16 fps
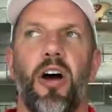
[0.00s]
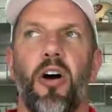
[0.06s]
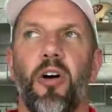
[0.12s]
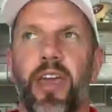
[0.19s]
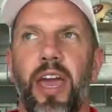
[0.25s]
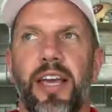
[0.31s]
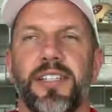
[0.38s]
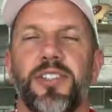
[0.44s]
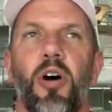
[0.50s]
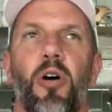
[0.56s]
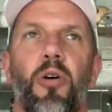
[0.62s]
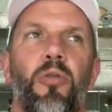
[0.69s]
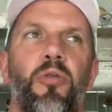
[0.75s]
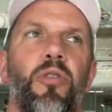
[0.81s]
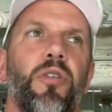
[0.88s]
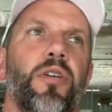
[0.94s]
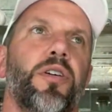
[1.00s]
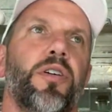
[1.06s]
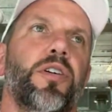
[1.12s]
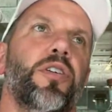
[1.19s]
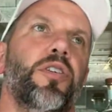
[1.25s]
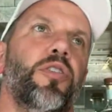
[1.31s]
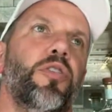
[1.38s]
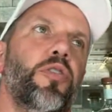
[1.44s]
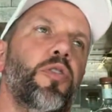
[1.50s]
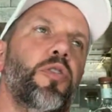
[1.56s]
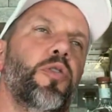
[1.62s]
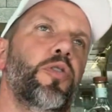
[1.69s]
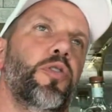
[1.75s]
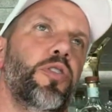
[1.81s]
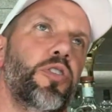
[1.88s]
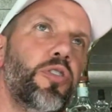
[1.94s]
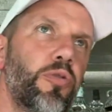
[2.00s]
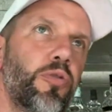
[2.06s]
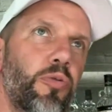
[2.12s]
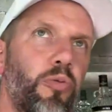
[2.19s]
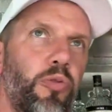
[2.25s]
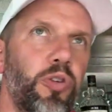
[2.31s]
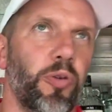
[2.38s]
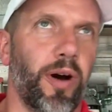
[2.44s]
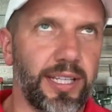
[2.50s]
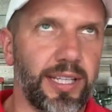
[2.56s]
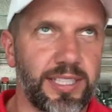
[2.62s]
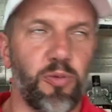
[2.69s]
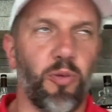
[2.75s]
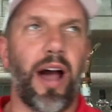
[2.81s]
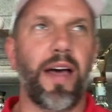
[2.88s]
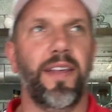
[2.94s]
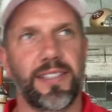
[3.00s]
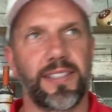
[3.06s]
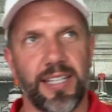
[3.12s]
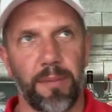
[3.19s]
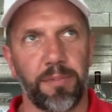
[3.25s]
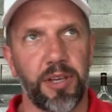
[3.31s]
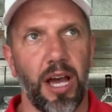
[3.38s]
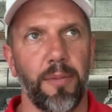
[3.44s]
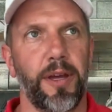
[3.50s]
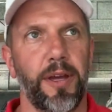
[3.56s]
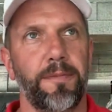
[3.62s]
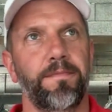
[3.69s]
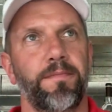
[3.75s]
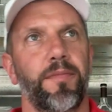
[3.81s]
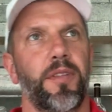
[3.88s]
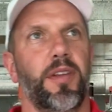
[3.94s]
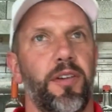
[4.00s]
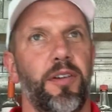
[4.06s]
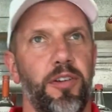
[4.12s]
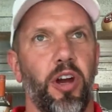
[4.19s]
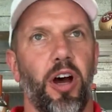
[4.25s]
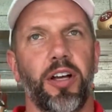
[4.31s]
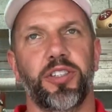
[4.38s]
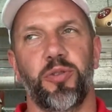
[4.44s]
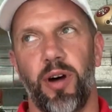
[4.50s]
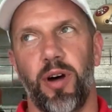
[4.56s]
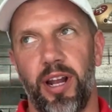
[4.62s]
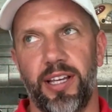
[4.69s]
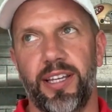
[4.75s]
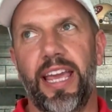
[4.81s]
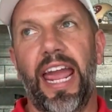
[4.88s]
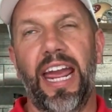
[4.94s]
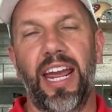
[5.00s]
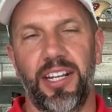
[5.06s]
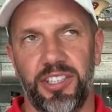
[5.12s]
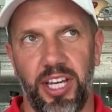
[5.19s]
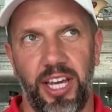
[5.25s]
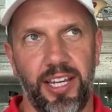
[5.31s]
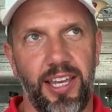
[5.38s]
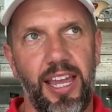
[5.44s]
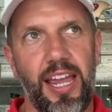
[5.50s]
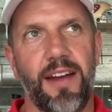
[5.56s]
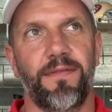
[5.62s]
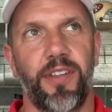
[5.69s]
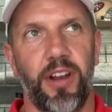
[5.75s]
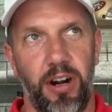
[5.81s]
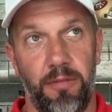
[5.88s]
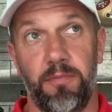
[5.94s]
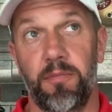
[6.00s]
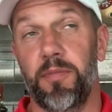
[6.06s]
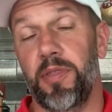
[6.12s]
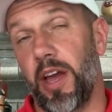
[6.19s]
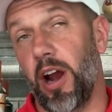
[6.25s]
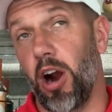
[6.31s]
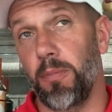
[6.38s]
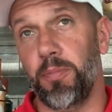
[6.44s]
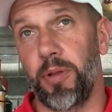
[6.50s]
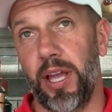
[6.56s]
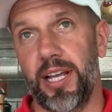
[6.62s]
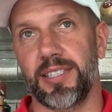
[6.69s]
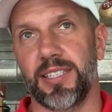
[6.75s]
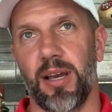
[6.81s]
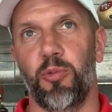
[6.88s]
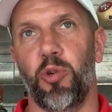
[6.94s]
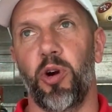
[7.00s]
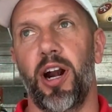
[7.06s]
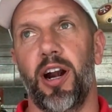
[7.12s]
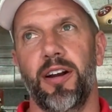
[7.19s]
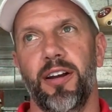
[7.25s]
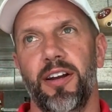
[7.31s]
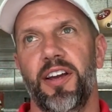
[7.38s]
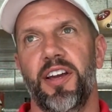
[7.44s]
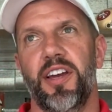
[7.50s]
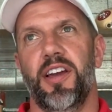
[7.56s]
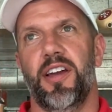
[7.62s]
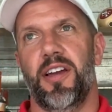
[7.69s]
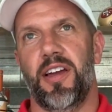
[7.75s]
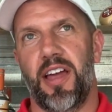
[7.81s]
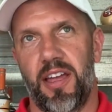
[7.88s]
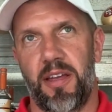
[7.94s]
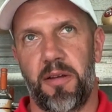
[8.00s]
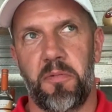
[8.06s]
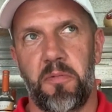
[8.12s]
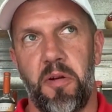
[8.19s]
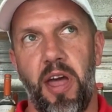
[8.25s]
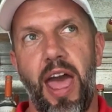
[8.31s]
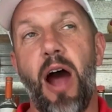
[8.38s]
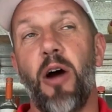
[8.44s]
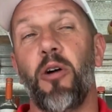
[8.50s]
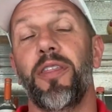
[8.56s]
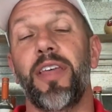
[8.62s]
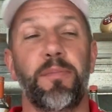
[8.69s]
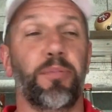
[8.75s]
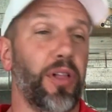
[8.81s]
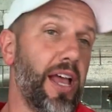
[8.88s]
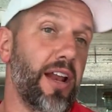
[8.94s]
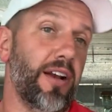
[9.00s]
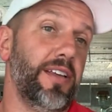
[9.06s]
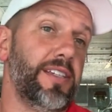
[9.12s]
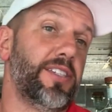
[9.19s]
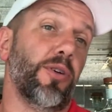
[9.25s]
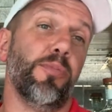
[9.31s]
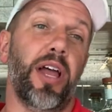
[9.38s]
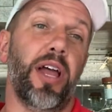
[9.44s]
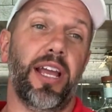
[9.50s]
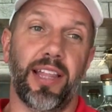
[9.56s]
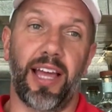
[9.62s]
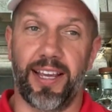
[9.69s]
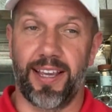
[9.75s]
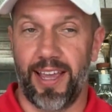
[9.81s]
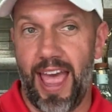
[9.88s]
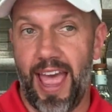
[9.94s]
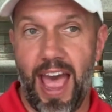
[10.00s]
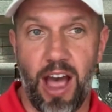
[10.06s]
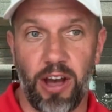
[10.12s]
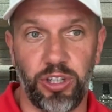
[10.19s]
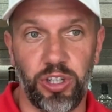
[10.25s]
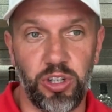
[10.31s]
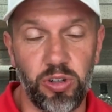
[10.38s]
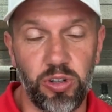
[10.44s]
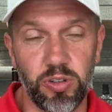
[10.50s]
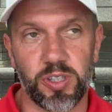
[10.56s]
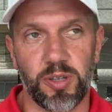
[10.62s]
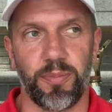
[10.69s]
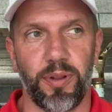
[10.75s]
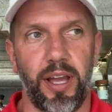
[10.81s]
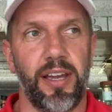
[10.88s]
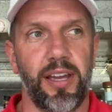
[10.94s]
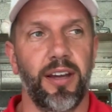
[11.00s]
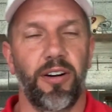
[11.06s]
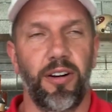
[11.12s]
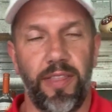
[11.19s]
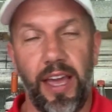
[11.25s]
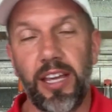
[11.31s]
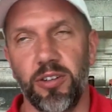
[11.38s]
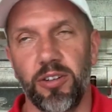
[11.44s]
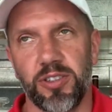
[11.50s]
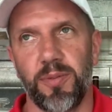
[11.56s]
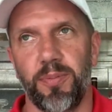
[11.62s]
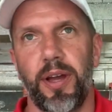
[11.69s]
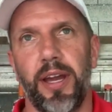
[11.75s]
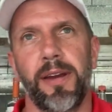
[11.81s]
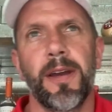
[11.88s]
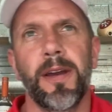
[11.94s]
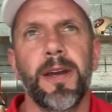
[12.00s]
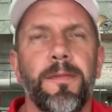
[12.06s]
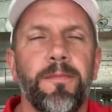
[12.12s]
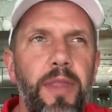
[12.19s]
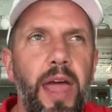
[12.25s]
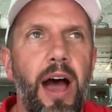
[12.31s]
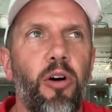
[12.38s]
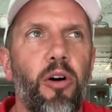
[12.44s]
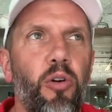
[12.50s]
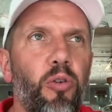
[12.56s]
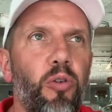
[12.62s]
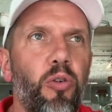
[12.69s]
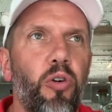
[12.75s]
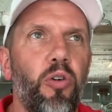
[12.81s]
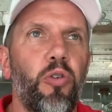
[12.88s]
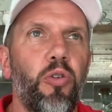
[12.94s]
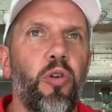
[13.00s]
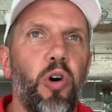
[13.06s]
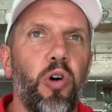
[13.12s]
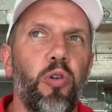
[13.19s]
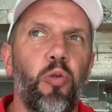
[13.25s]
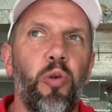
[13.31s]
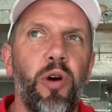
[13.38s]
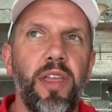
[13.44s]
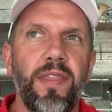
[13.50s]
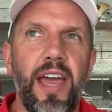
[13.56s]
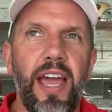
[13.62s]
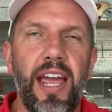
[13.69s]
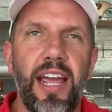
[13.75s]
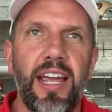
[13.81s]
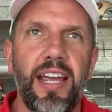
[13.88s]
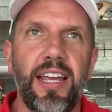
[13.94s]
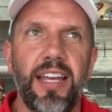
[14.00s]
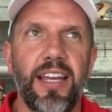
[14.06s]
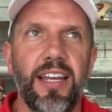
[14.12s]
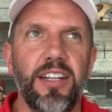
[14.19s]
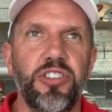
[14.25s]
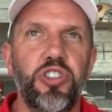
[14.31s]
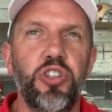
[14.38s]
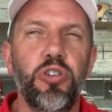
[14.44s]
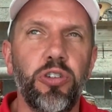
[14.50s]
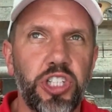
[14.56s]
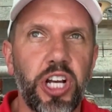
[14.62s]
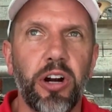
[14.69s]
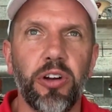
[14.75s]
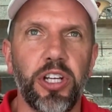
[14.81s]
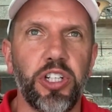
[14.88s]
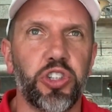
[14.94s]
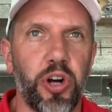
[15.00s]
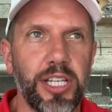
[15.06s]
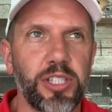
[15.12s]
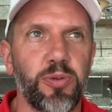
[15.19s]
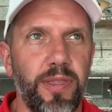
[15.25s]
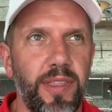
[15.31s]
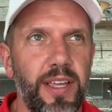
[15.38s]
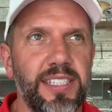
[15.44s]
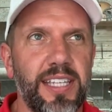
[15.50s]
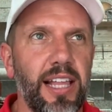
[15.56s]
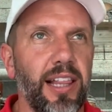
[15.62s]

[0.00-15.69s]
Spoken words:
Okay. So you want to see why they stopped coming. You also want to gauge, like, if they are playing somewhere, how are they playing? Are they still playing like how you used to play, or they used to play? Now, do you generally trust what they say?